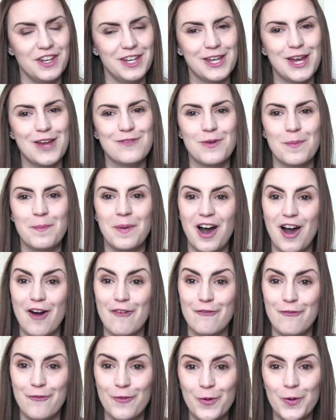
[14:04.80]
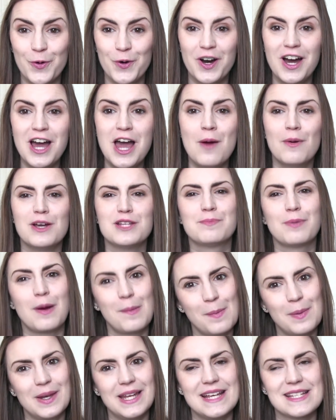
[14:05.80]
video for part 4, which
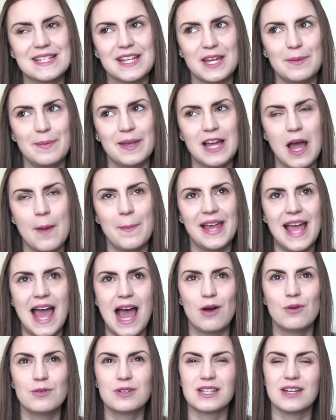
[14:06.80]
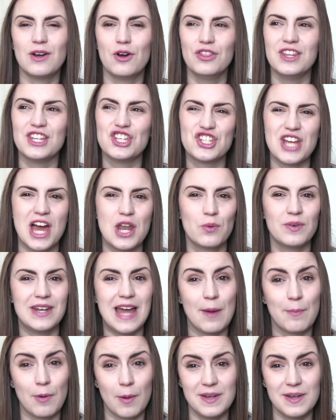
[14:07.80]
probably isn't going to be coming out on this channel now,